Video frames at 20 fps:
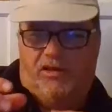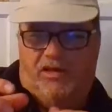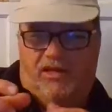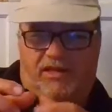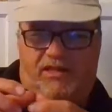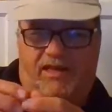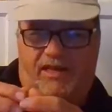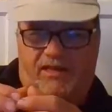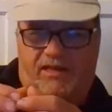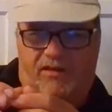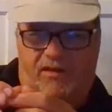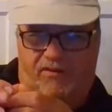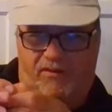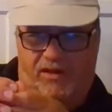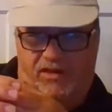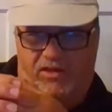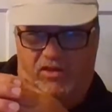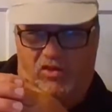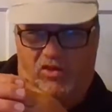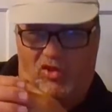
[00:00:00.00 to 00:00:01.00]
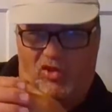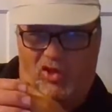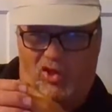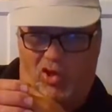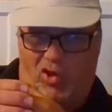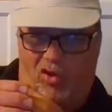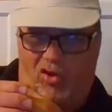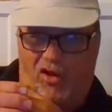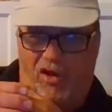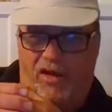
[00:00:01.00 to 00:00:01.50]
you tend to have these
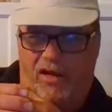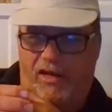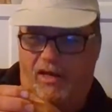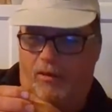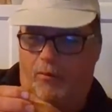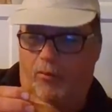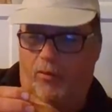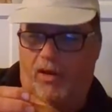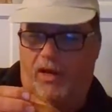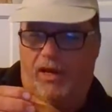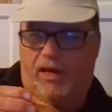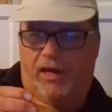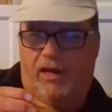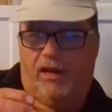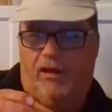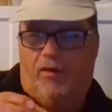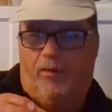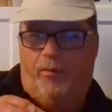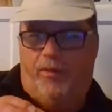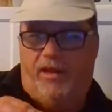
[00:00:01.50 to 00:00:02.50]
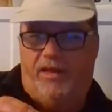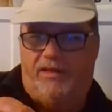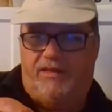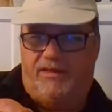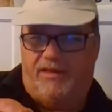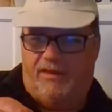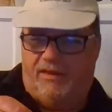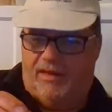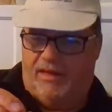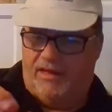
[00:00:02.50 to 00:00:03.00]
tiny, weeny little
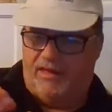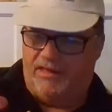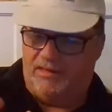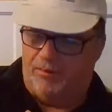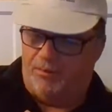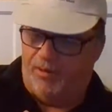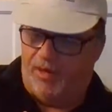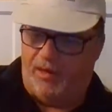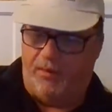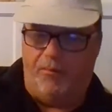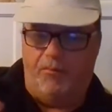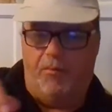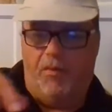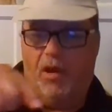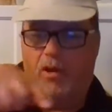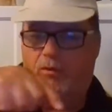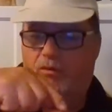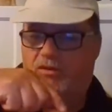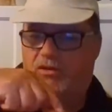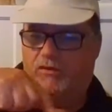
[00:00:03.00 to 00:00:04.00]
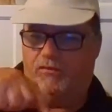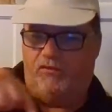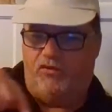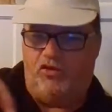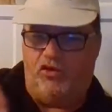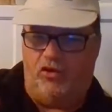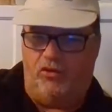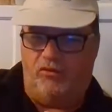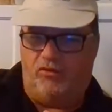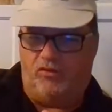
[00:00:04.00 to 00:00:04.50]
bits, and then there's a big moat of
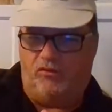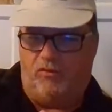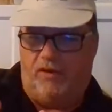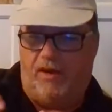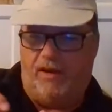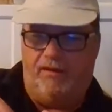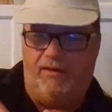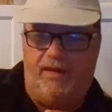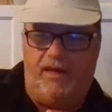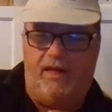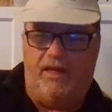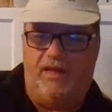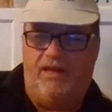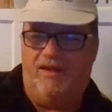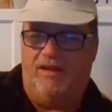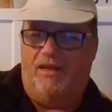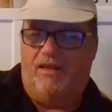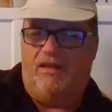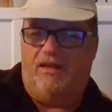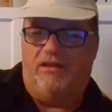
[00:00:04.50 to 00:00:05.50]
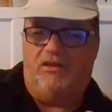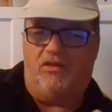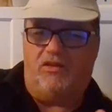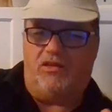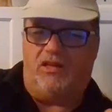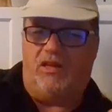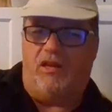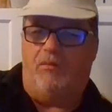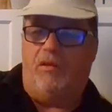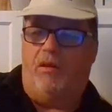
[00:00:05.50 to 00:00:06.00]
juice around it.
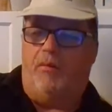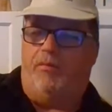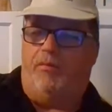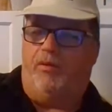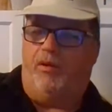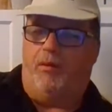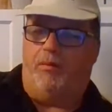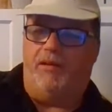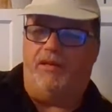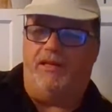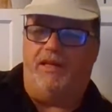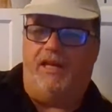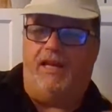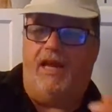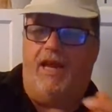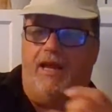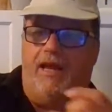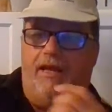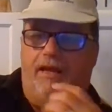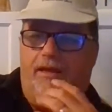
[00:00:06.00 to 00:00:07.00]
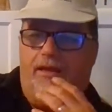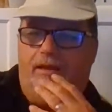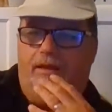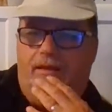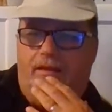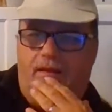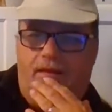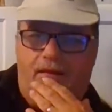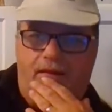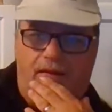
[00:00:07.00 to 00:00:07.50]
Just give me a proper dinner.
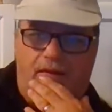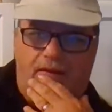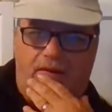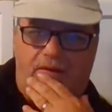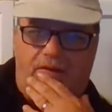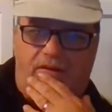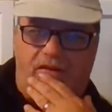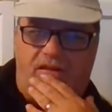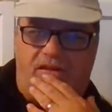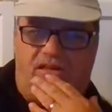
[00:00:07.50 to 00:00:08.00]
Look at the